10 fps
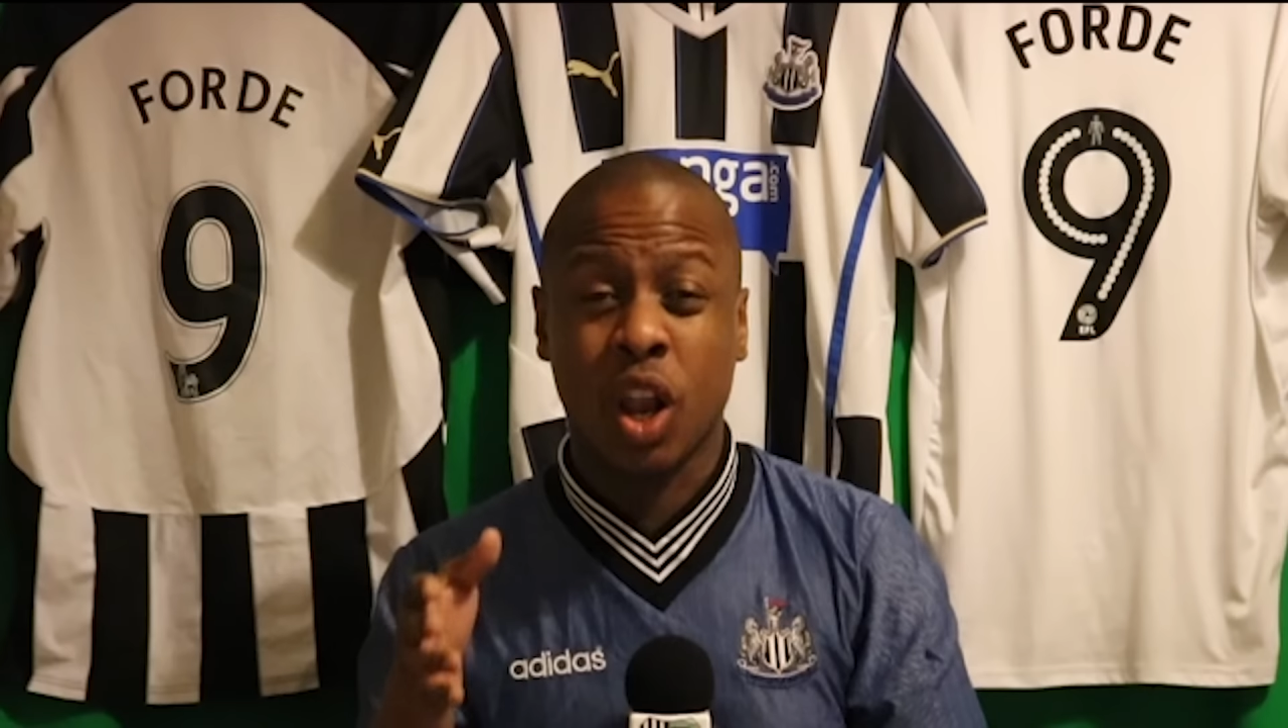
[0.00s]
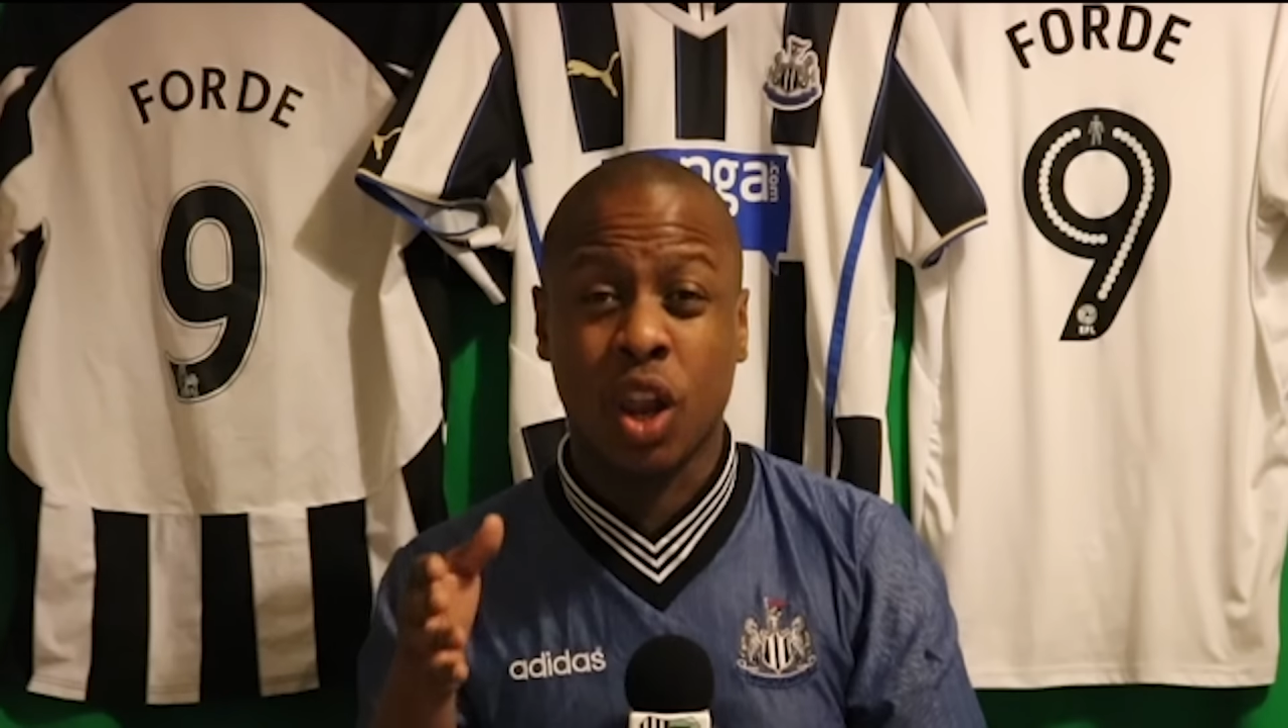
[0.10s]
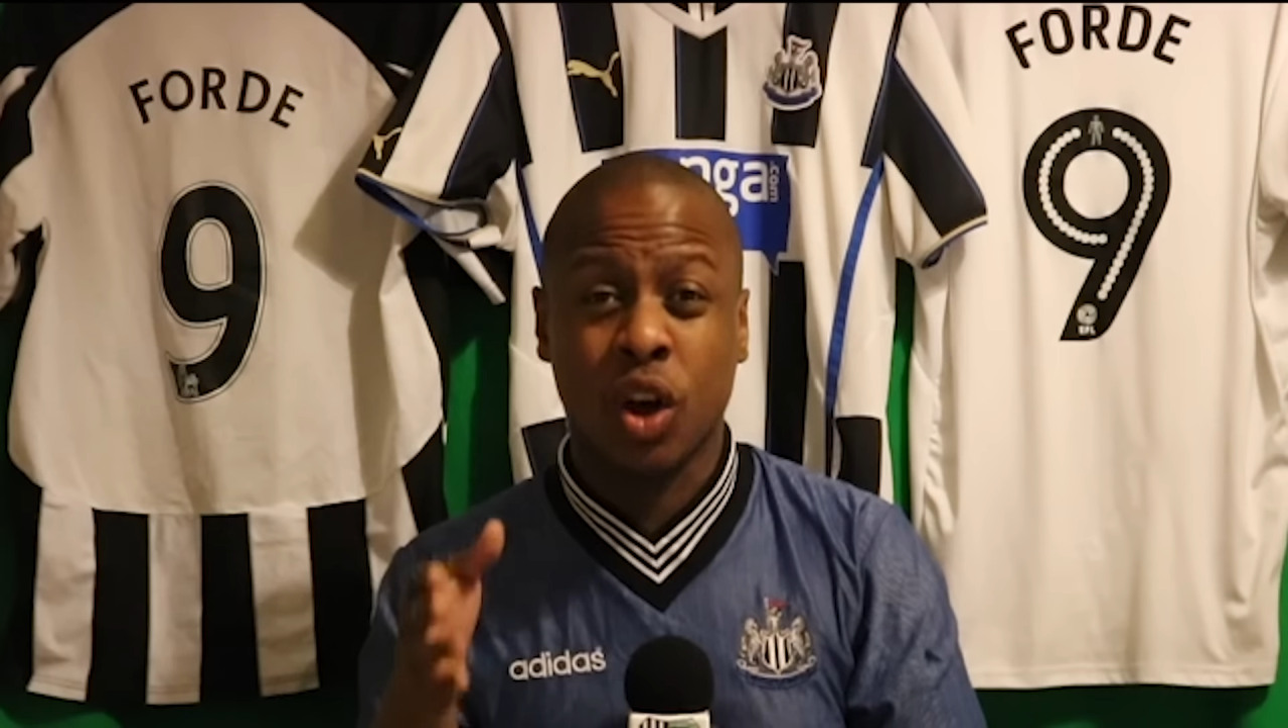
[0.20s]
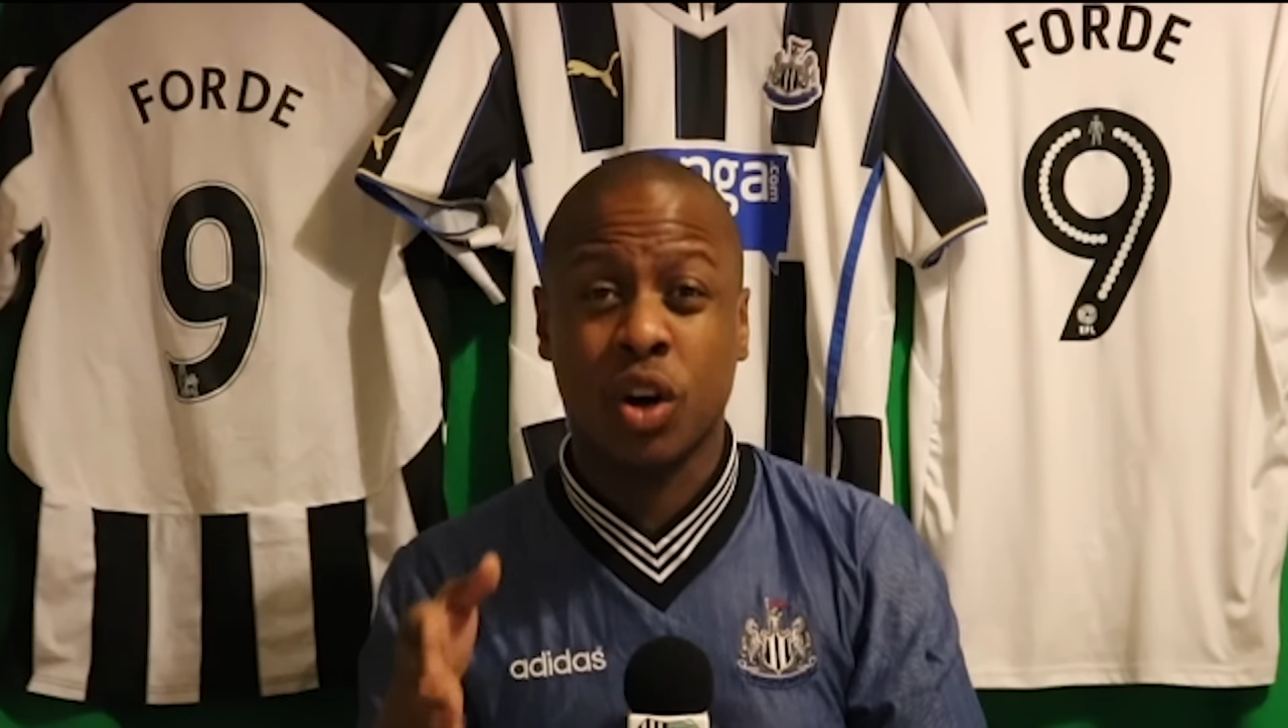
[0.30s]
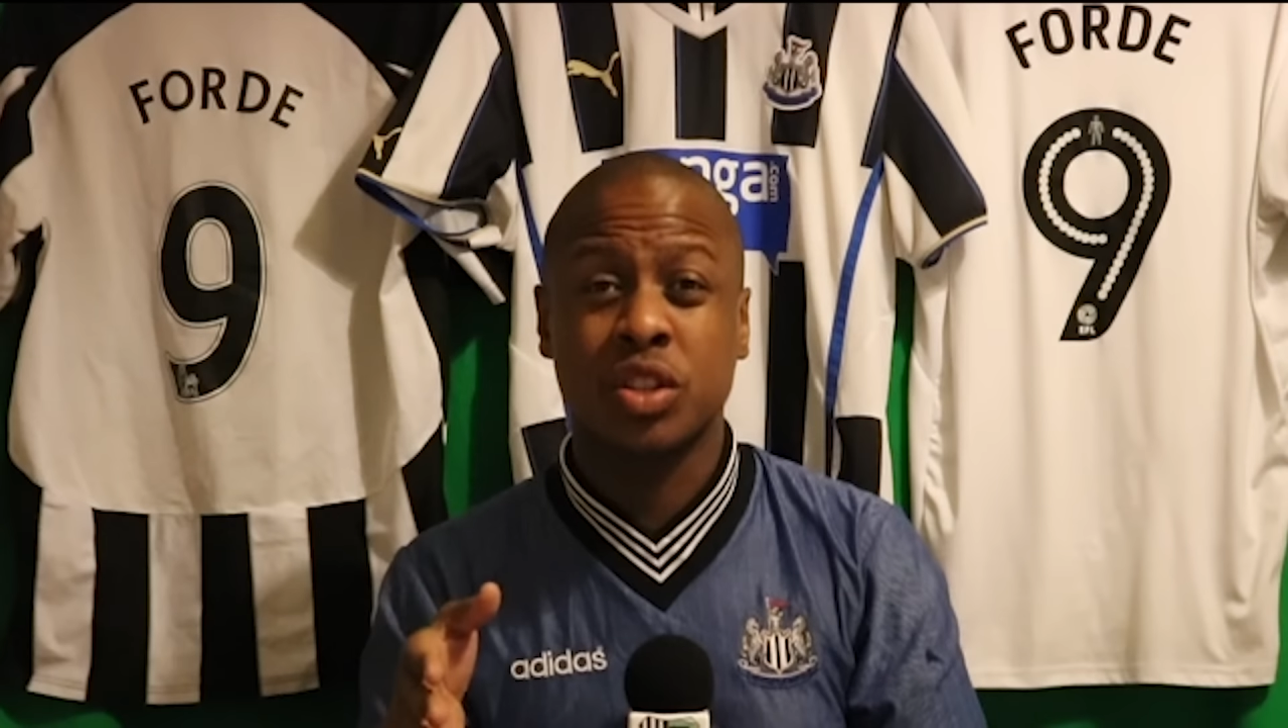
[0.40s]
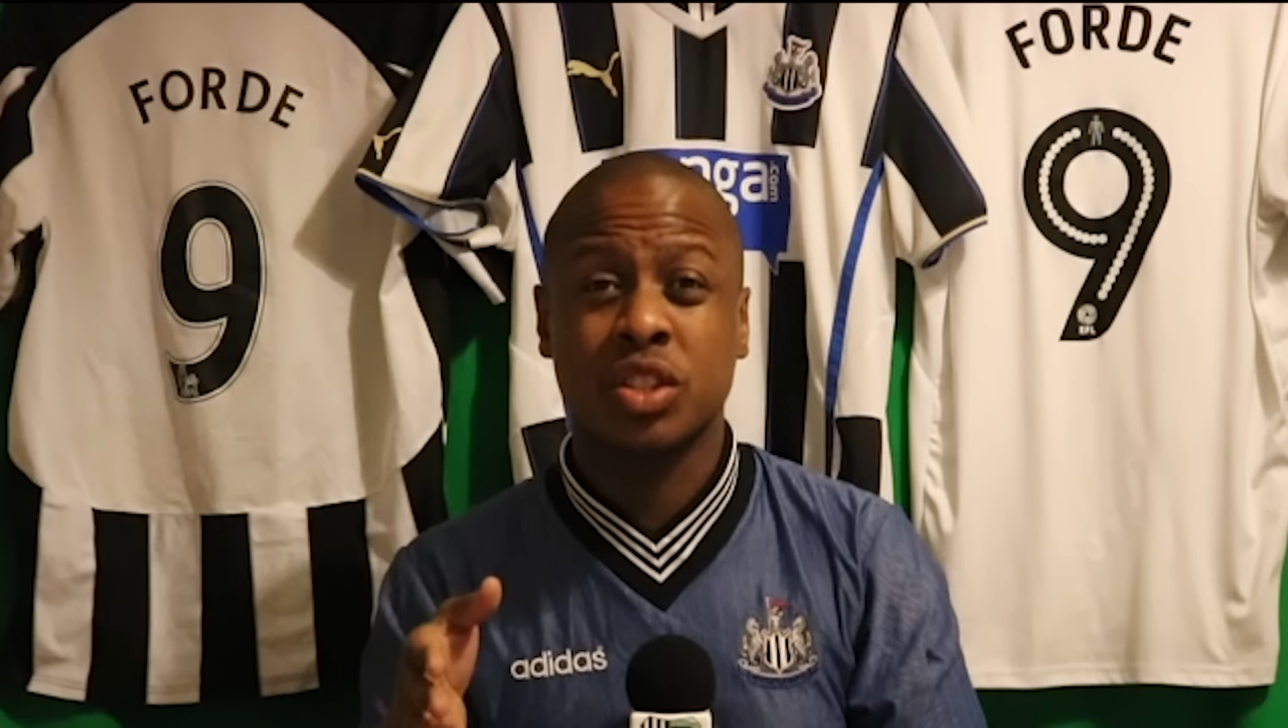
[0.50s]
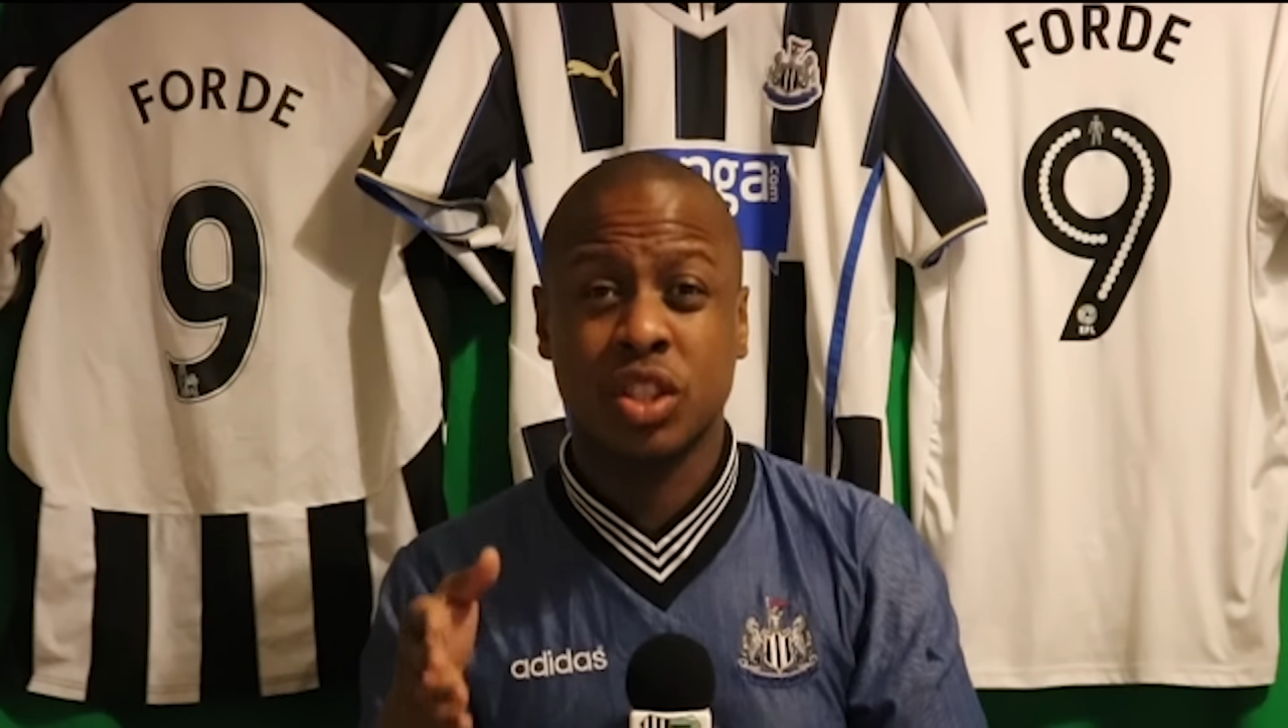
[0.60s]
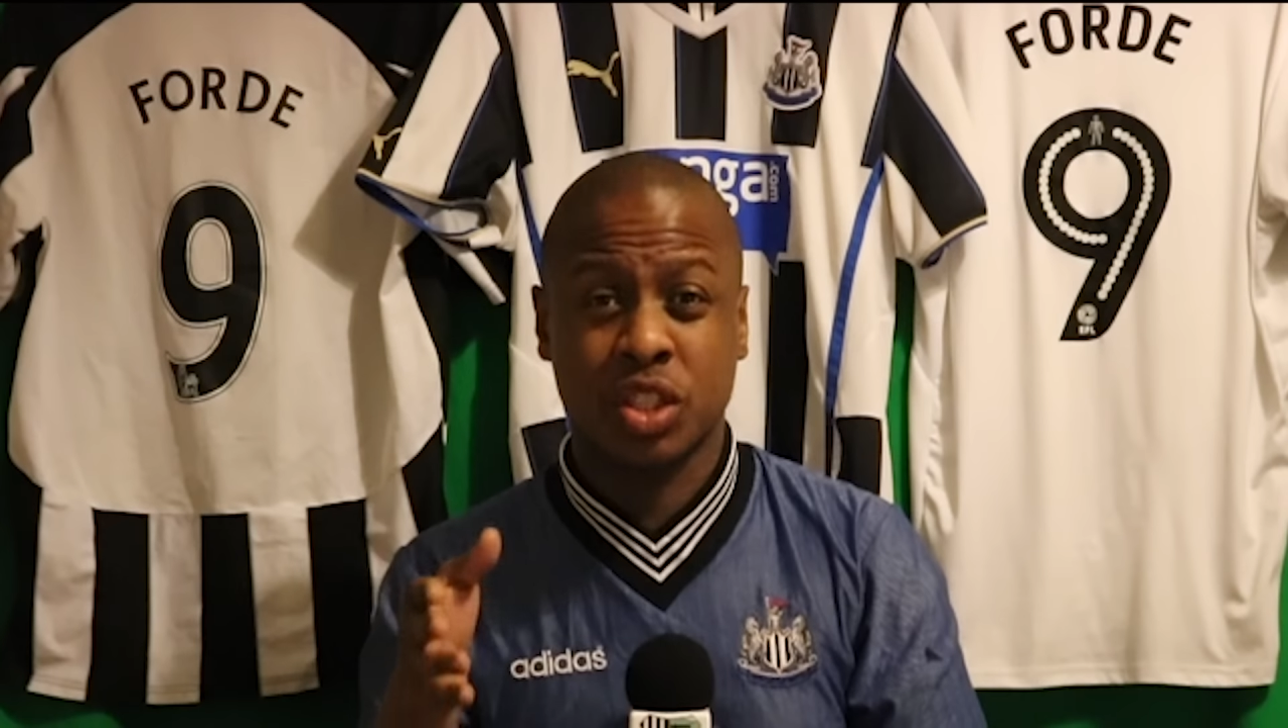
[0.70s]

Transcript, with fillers: a lot